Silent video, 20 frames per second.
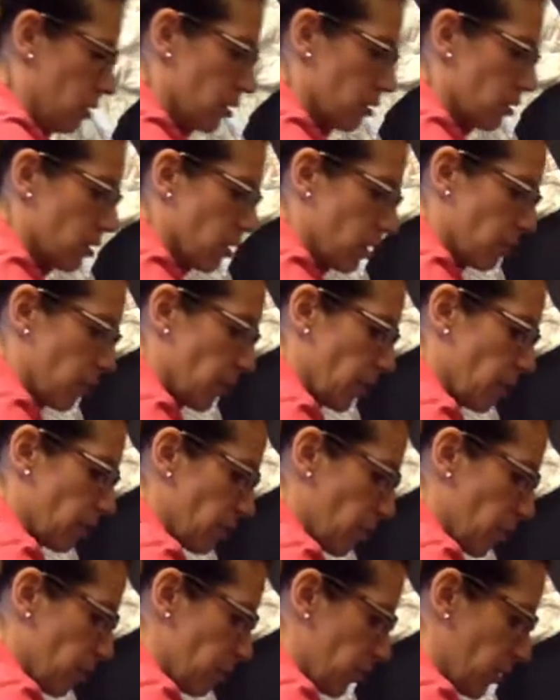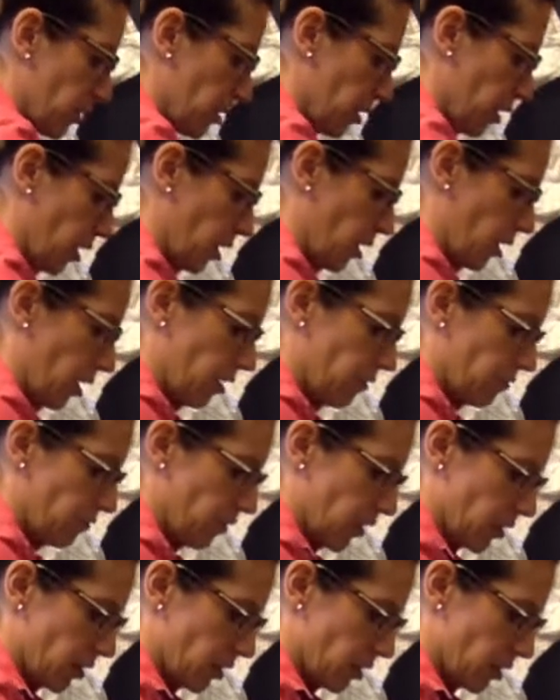that I made for my filling, and I
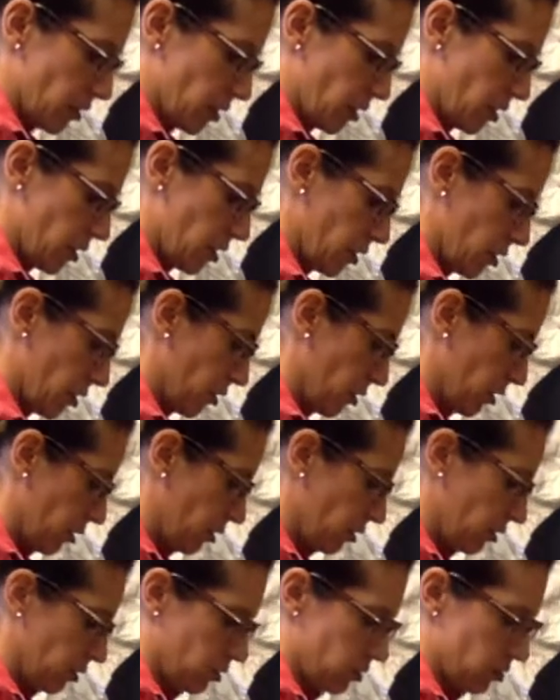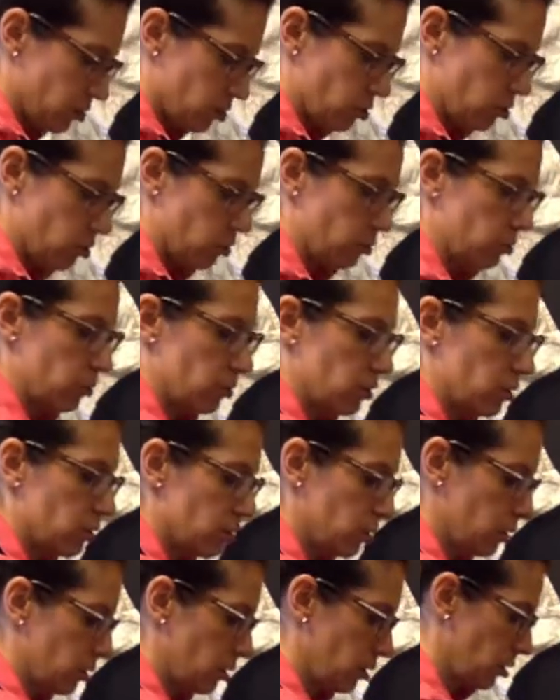find that it's easier to
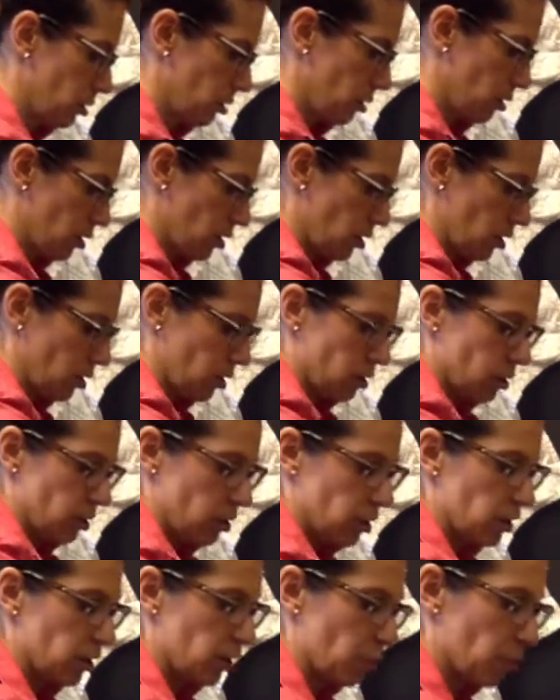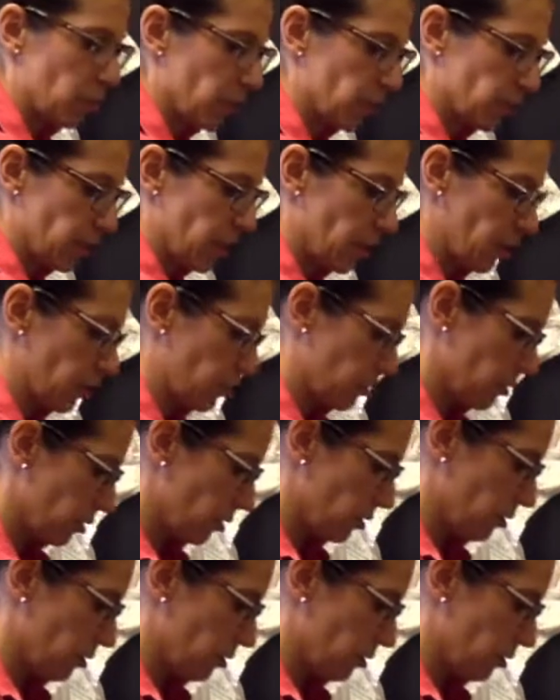clump it around.